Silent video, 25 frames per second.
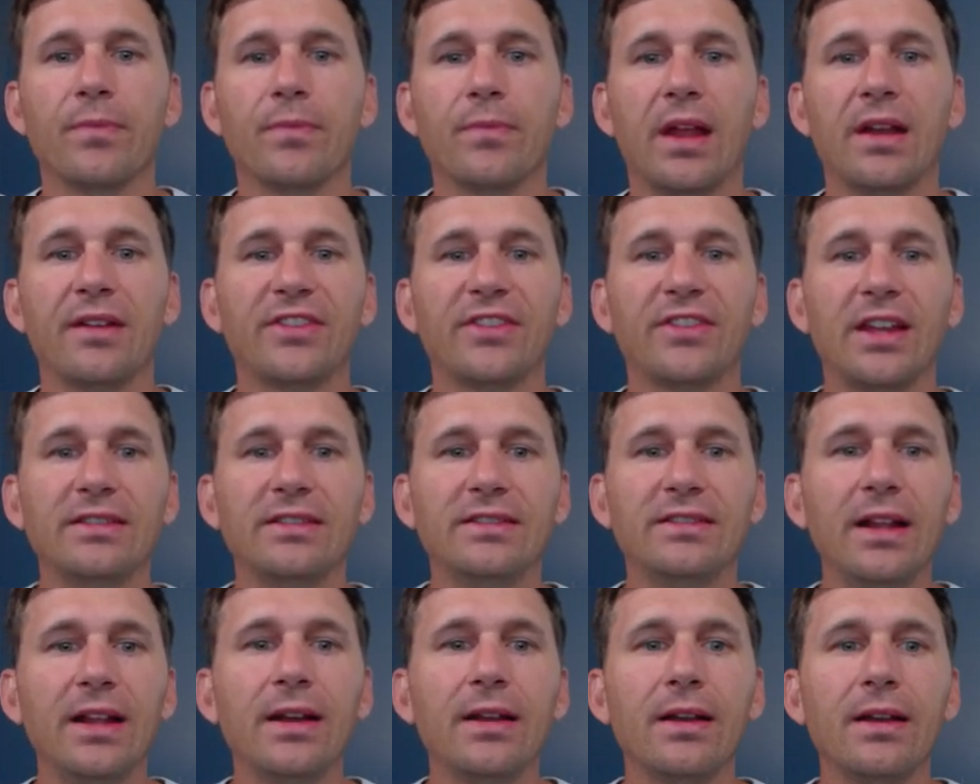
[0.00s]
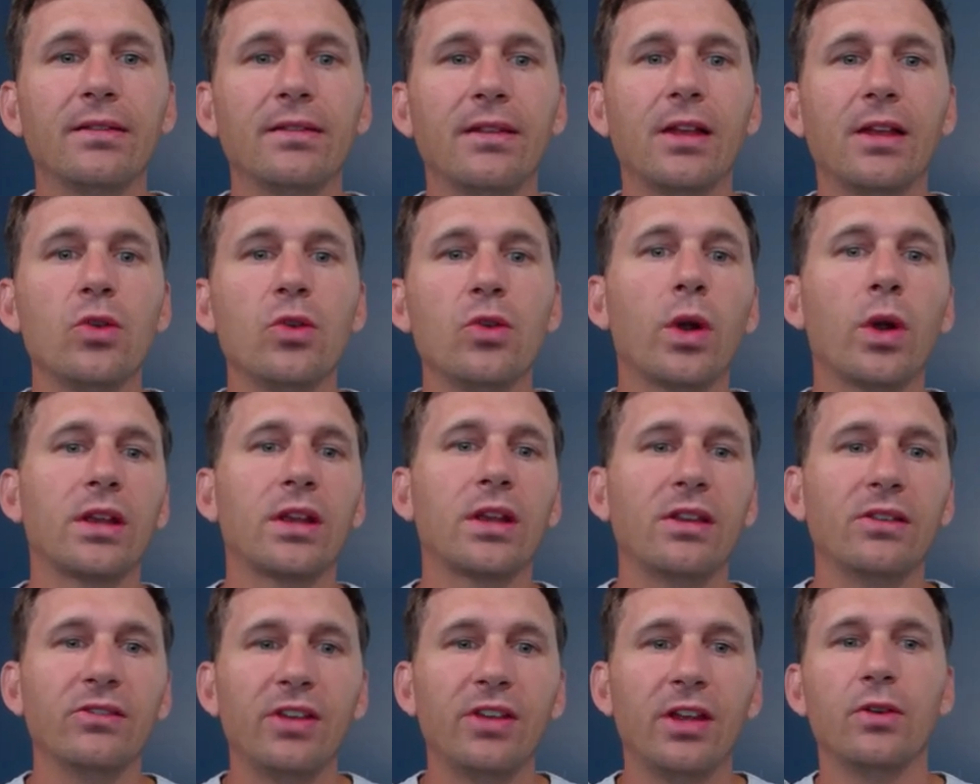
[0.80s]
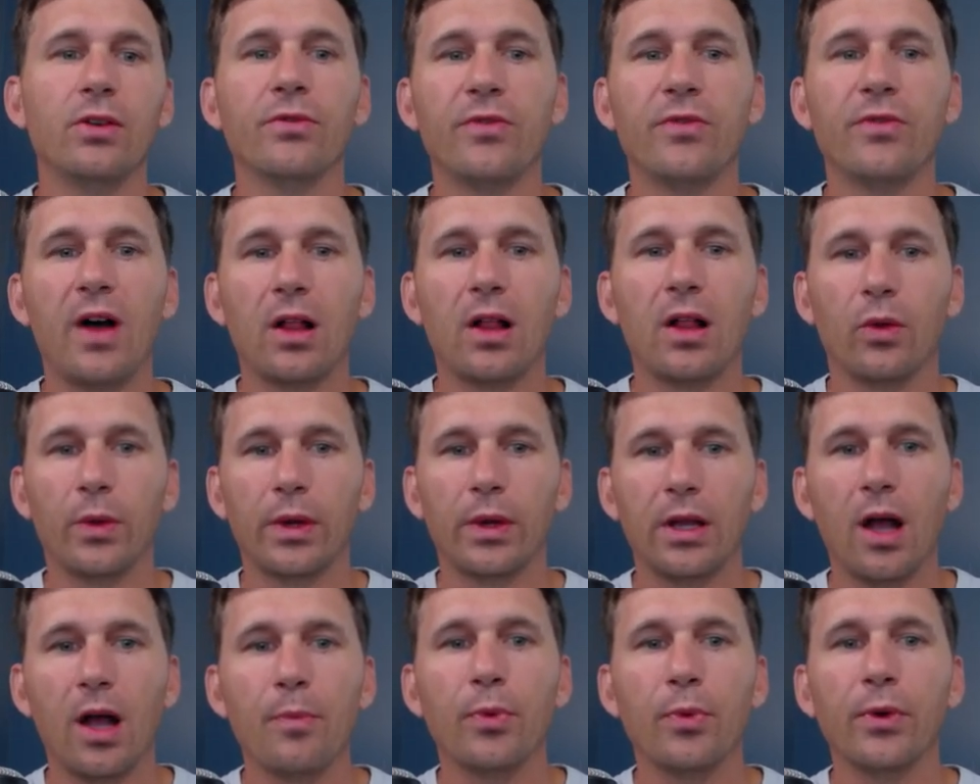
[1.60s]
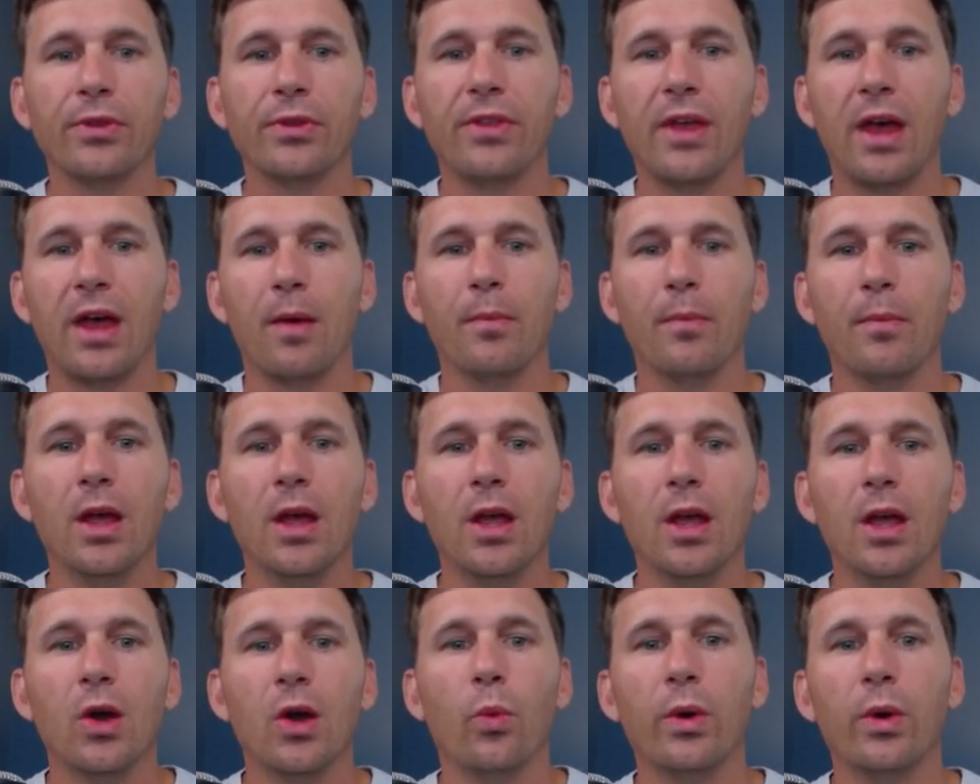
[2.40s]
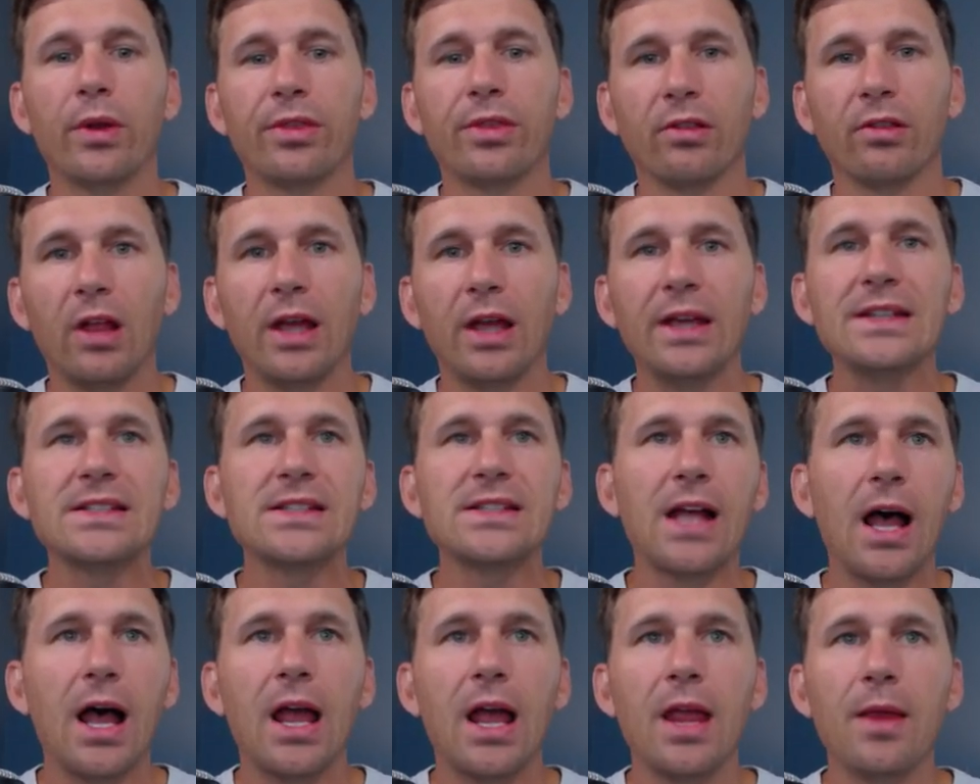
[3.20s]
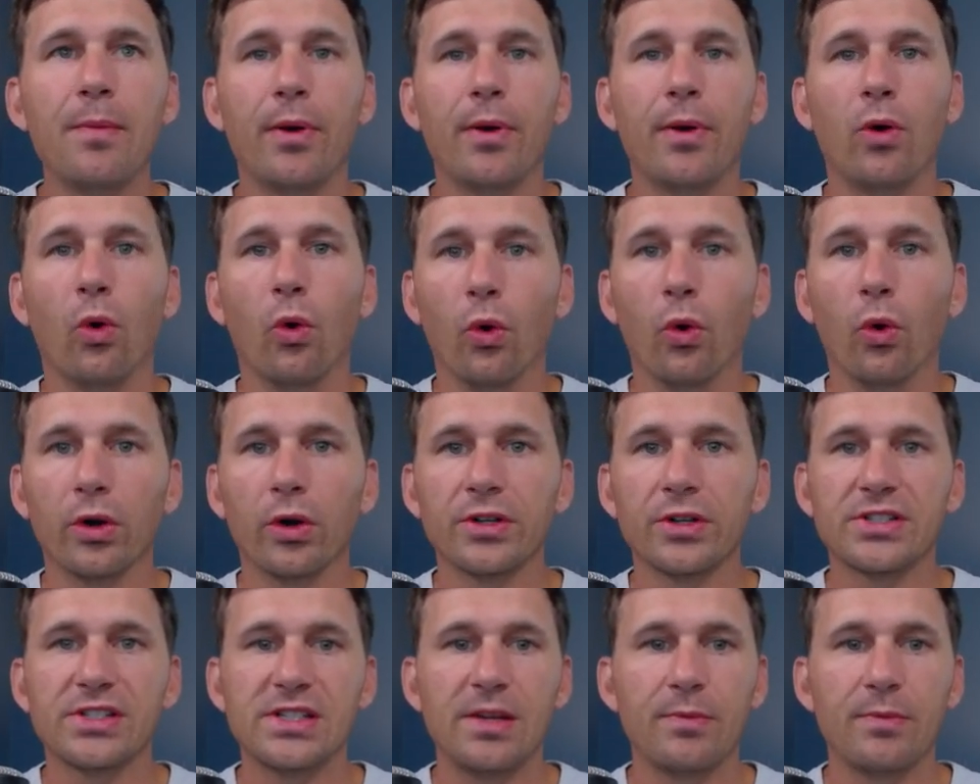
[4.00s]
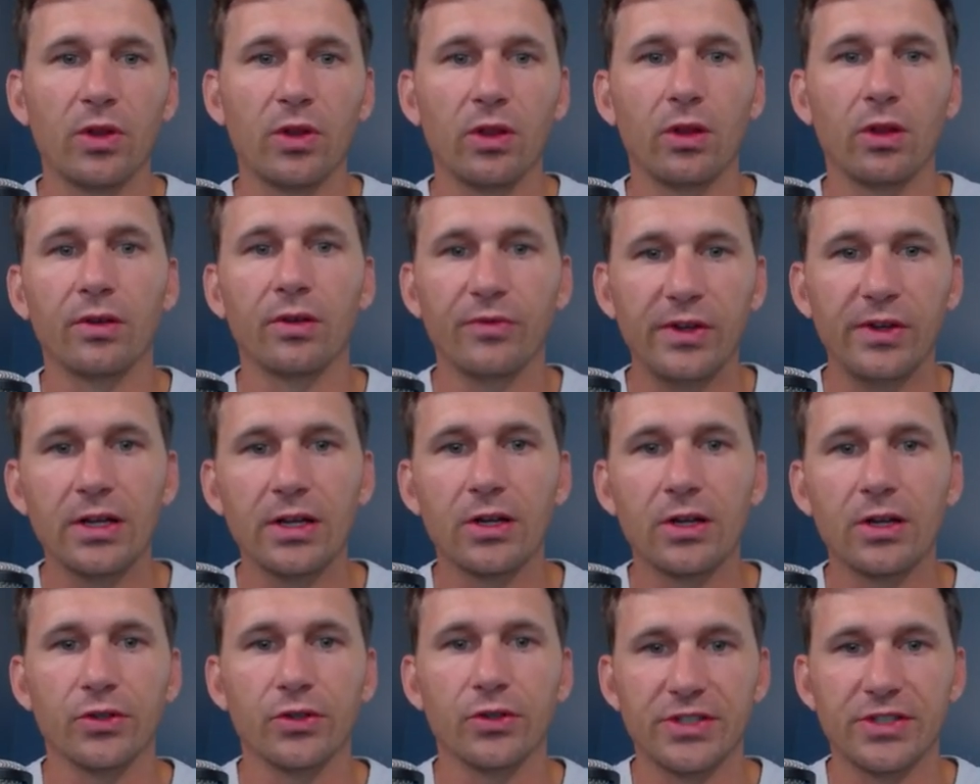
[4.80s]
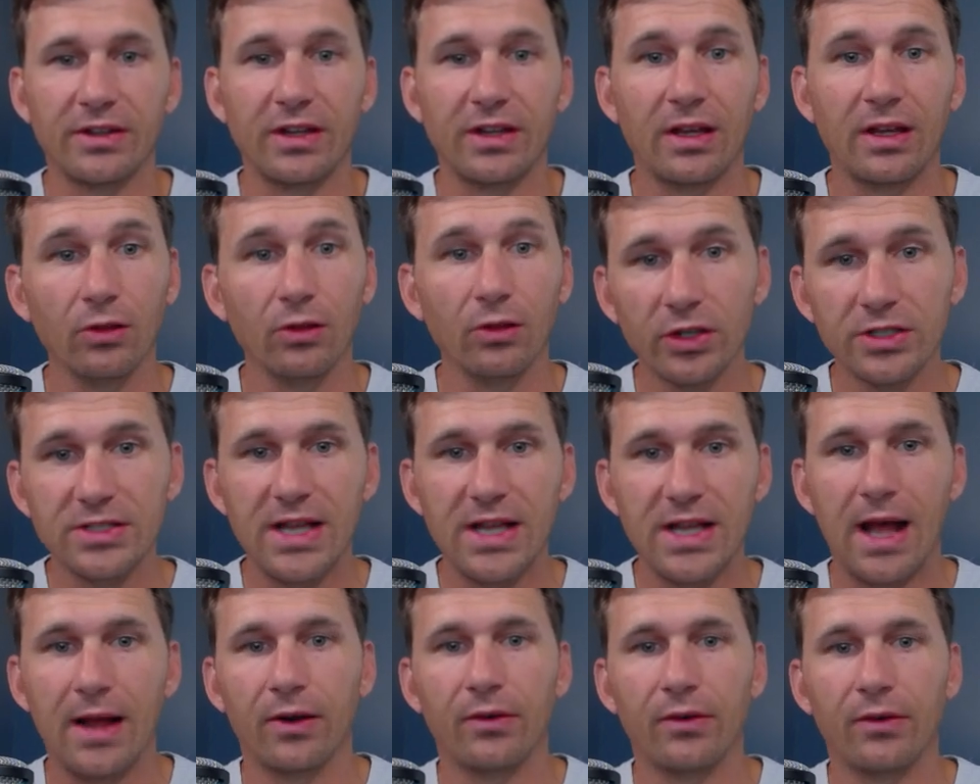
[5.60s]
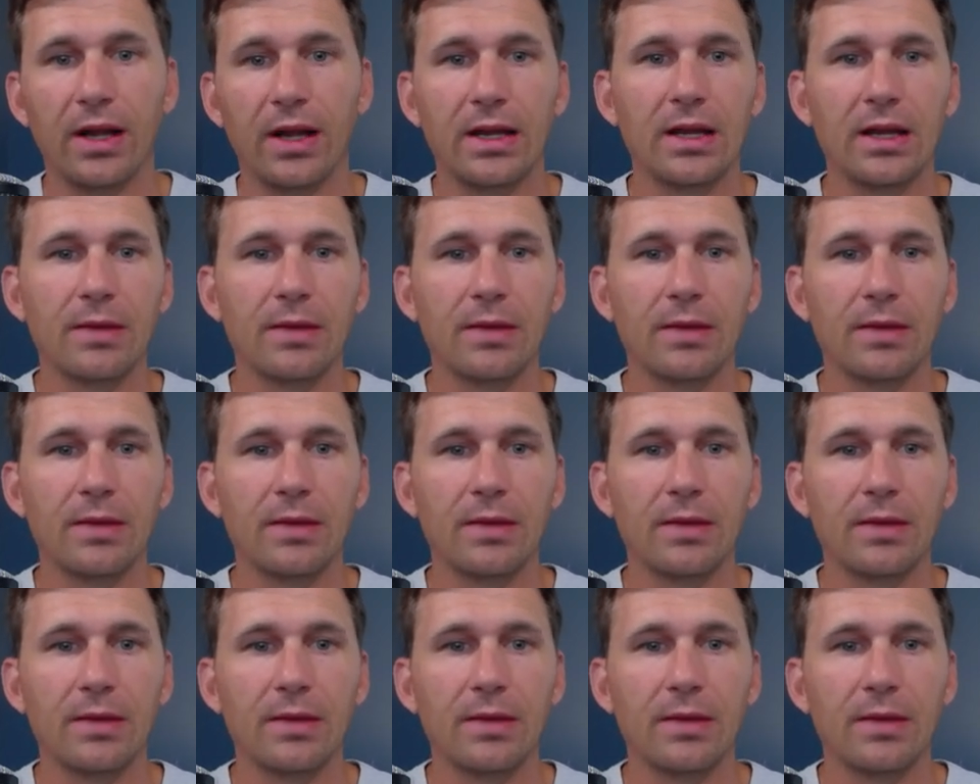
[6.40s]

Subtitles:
And if they didn't, then you want to continue following up with them with like type or similar vehicles that they looked at already.